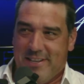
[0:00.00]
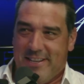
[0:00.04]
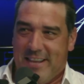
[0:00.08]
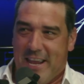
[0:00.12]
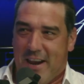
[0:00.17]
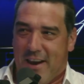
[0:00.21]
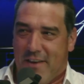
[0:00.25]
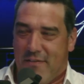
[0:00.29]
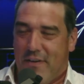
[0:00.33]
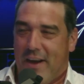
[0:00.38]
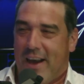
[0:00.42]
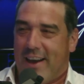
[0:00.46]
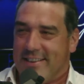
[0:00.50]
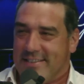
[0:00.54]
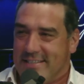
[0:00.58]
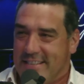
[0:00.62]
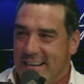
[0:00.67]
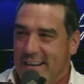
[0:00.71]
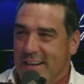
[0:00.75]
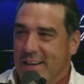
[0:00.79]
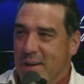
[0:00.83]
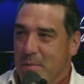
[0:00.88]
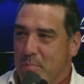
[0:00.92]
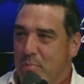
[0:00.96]
take a
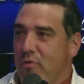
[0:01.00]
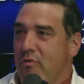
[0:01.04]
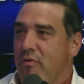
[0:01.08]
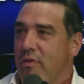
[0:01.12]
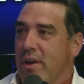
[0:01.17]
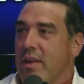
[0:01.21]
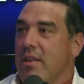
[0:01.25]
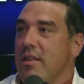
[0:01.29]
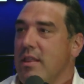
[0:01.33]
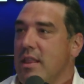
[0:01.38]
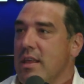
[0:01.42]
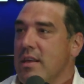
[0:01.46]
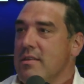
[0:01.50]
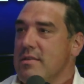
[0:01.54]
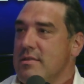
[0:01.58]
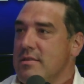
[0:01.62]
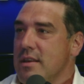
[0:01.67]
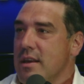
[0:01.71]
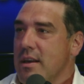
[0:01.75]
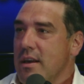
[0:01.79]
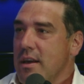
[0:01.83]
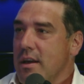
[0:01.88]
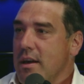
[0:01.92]
vaccine to prevent this